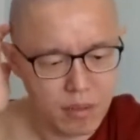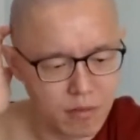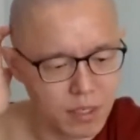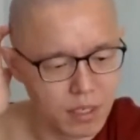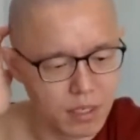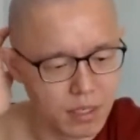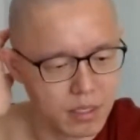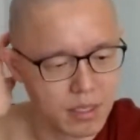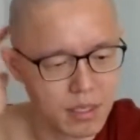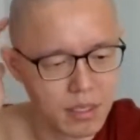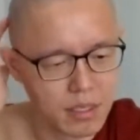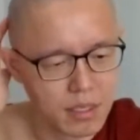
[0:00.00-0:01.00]
were
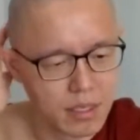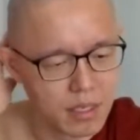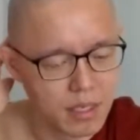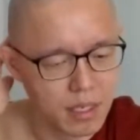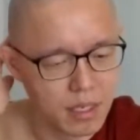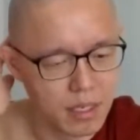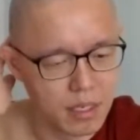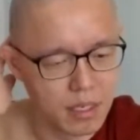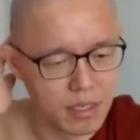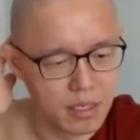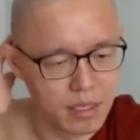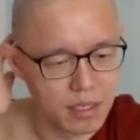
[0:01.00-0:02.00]

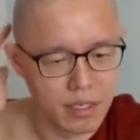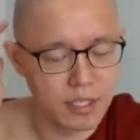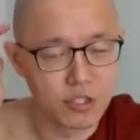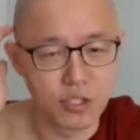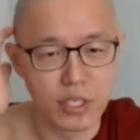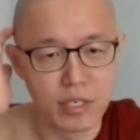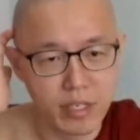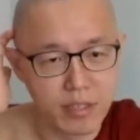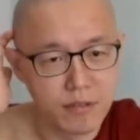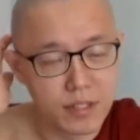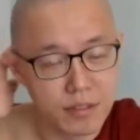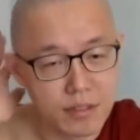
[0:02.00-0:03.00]
in the engineering
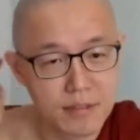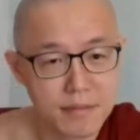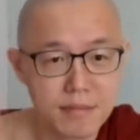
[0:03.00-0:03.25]
field.